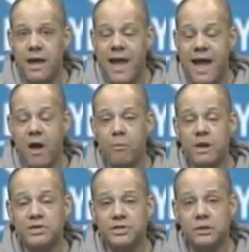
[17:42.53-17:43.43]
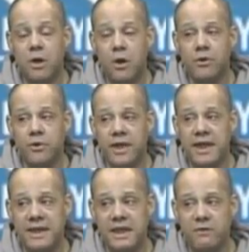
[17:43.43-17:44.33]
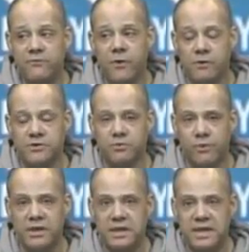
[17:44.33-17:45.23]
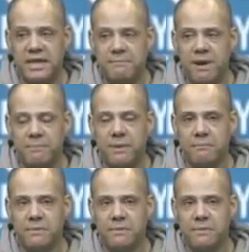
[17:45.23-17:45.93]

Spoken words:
How much longer can Nick Foles really keep up